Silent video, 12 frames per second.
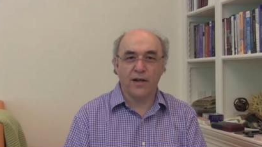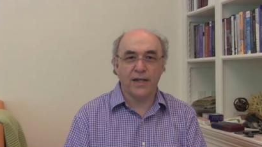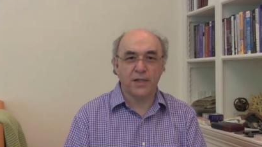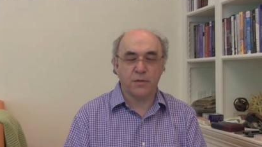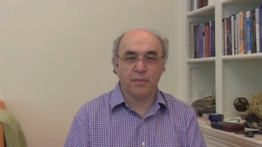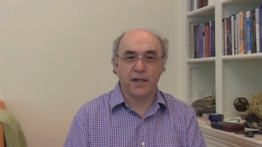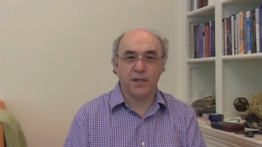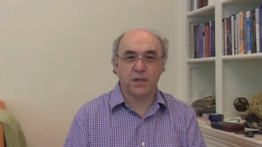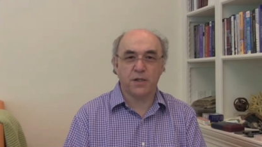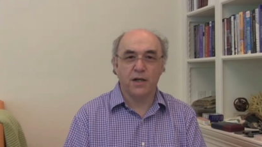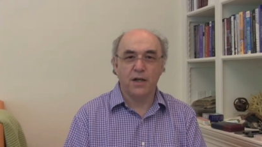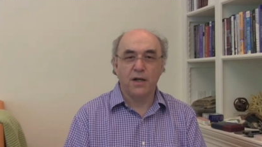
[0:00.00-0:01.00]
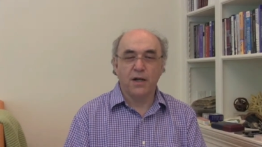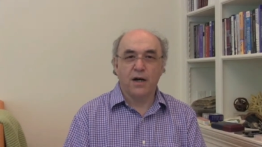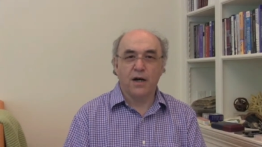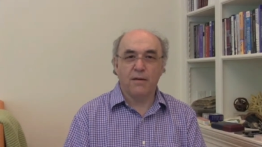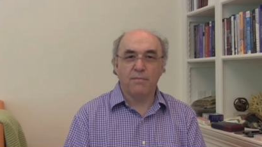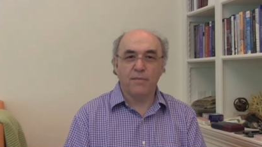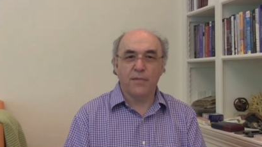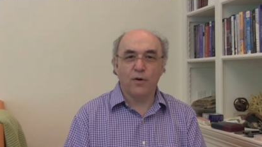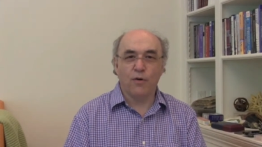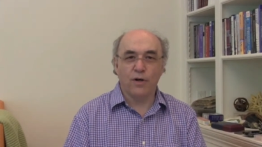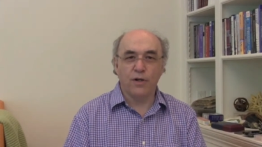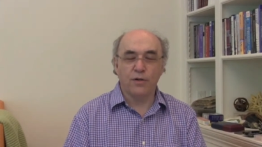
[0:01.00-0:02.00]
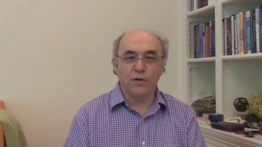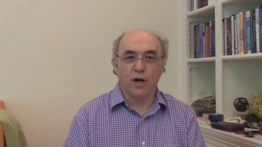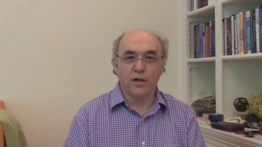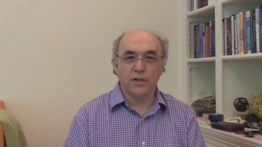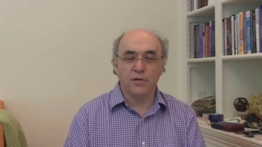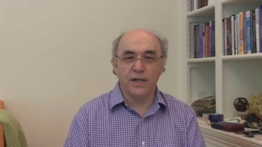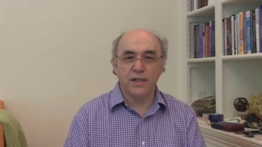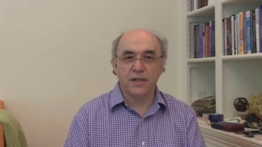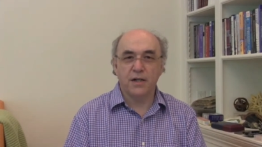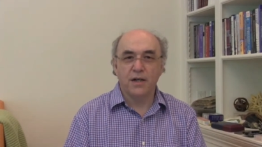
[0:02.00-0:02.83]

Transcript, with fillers: airspace, or you can't do it.